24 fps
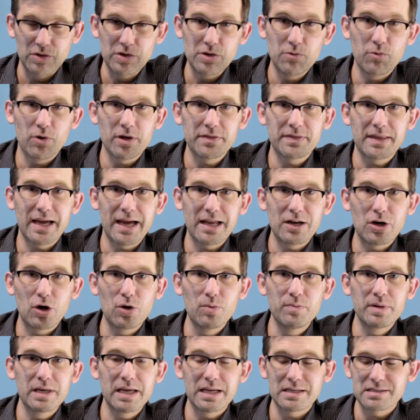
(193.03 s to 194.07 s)
You want that
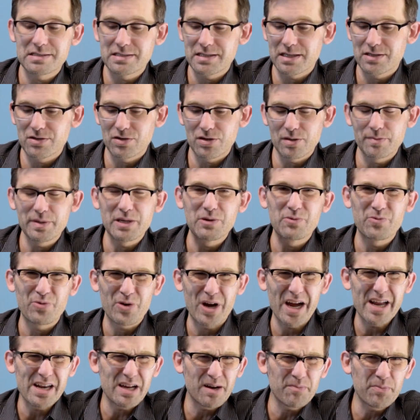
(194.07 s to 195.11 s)
OBS signal to be
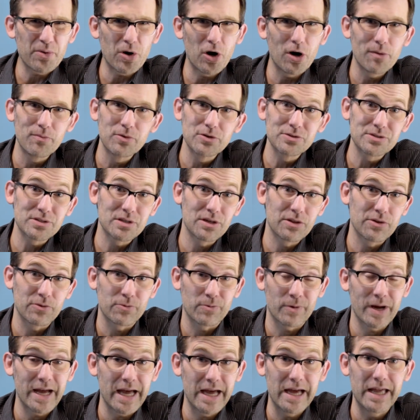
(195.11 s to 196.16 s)
right up almost to the
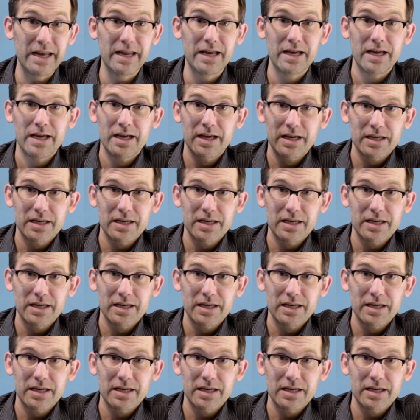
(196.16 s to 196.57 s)
red,